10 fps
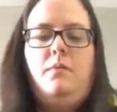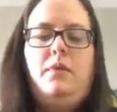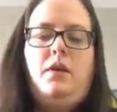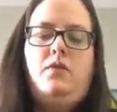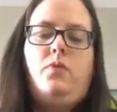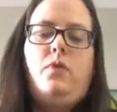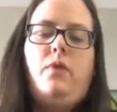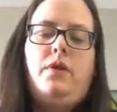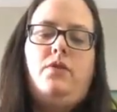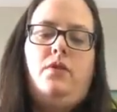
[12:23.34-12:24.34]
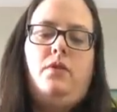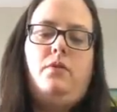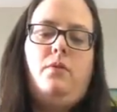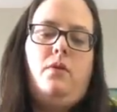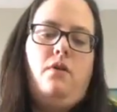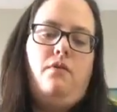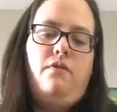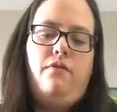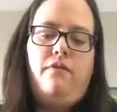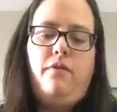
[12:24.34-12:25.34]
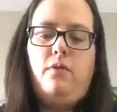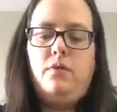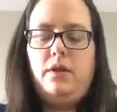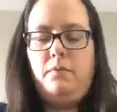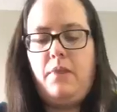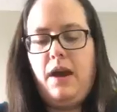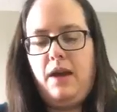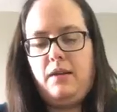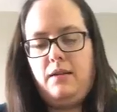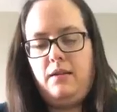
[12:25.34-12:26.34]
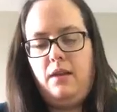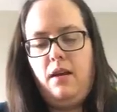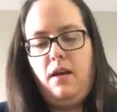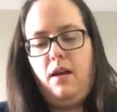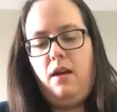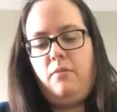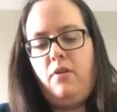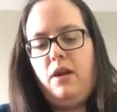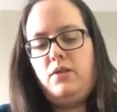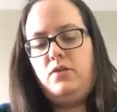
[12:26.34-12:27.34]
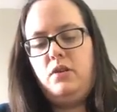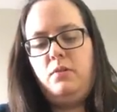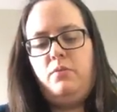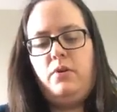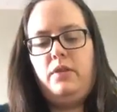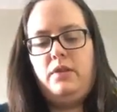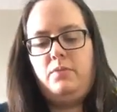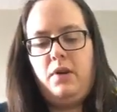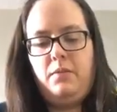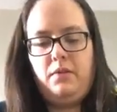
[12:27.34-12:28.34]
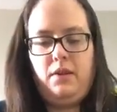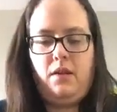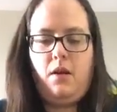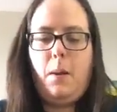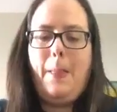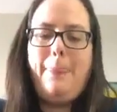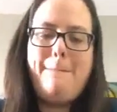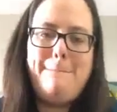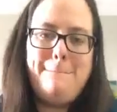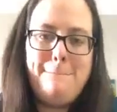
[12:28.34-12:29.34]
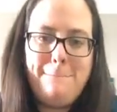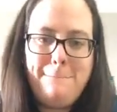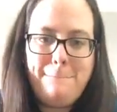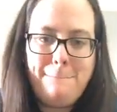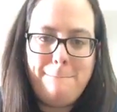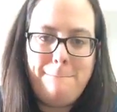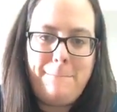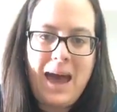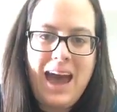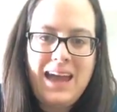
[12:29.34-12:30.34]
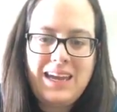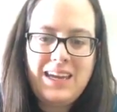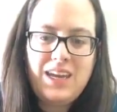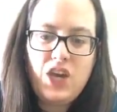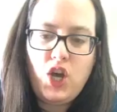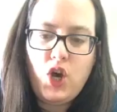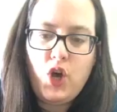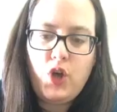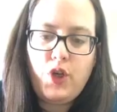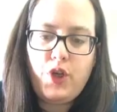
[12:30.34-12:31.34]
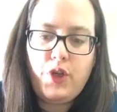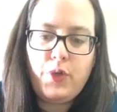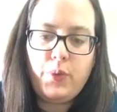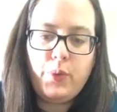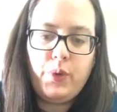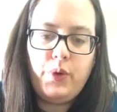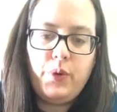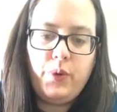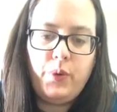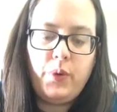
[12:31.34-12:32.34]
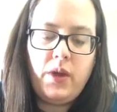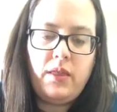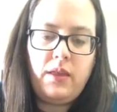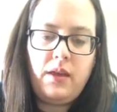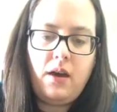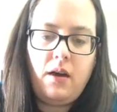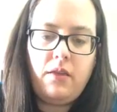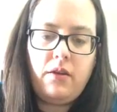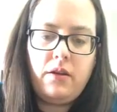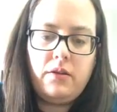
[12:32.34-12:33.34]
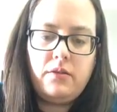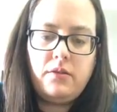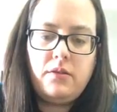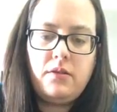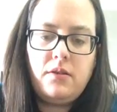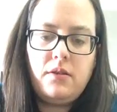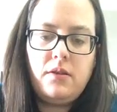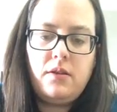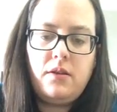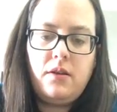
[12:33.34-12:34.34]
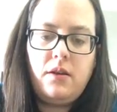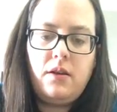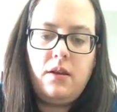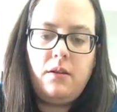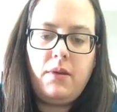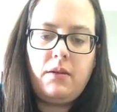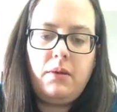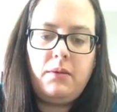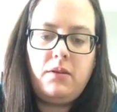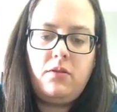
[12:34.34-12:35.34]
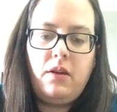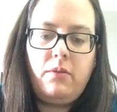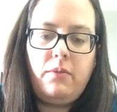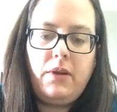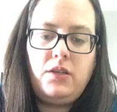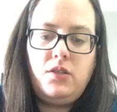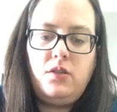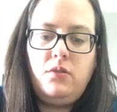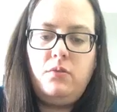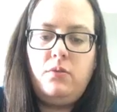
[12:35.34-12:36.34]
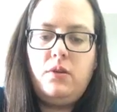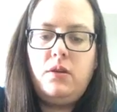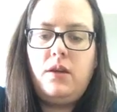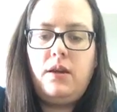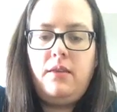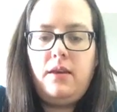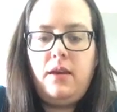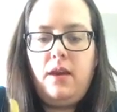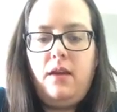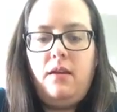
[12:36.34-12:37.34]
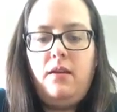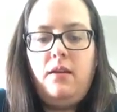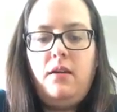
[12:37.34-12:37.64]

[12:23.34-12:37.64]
because we're going to fold it back, and we're actually going to put this pipe cleaner back through the others. Now, am I going to be able to do that with my two? I think I can.